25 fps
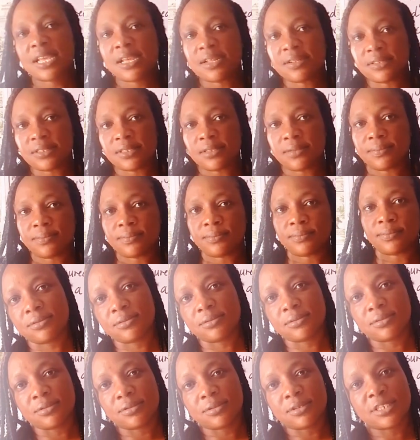is.
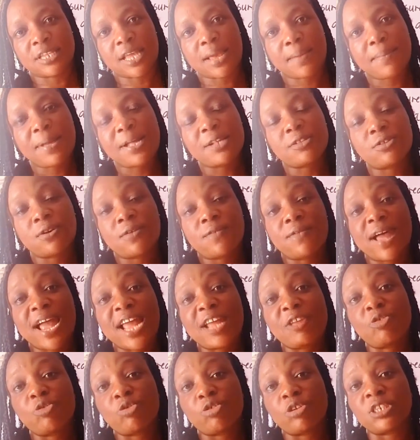The amount of
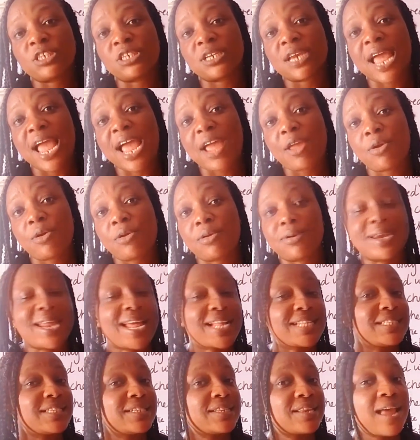hydrogen ion
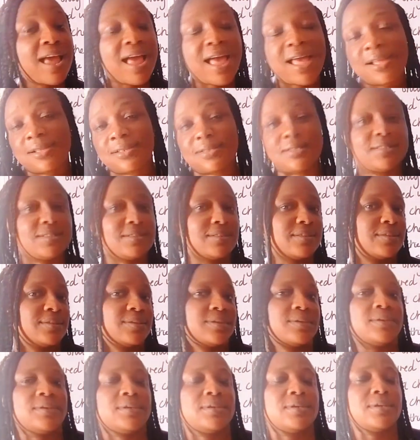that thing has.
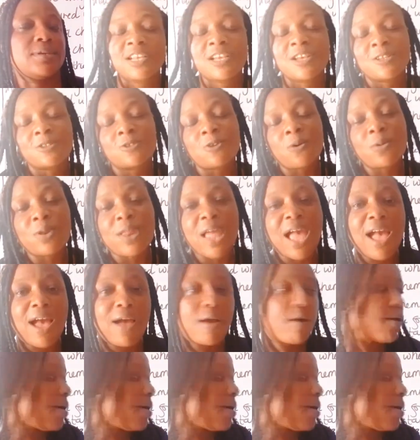So we now